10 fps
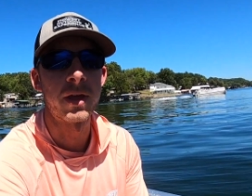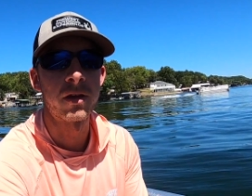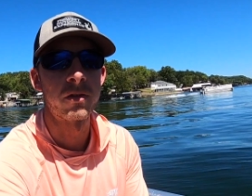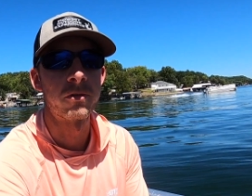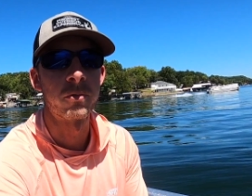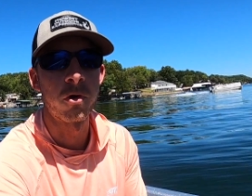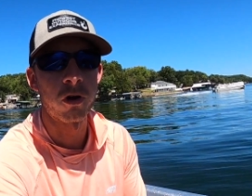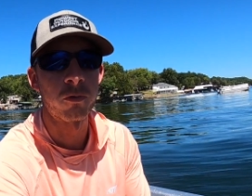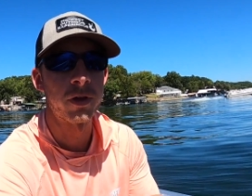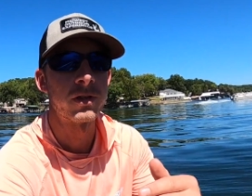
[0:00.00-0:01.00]
like under the
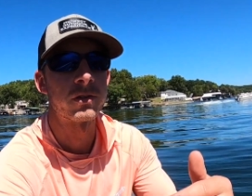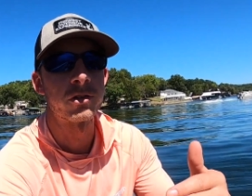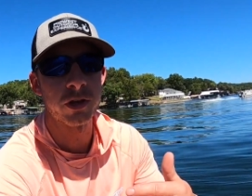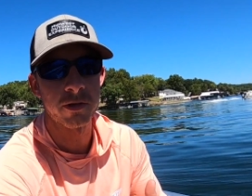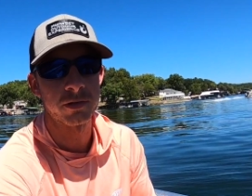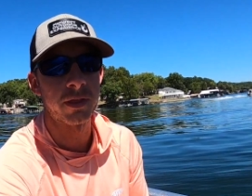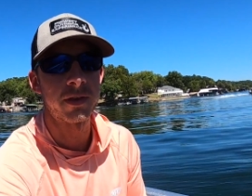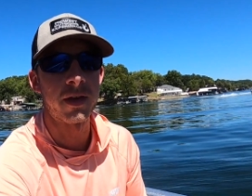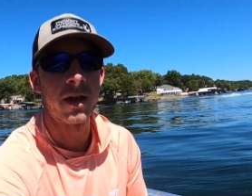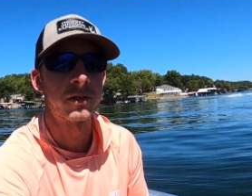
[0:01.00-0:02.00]
walkways and the shallow side of
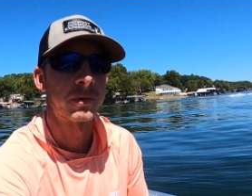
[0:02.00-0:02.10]
the dock,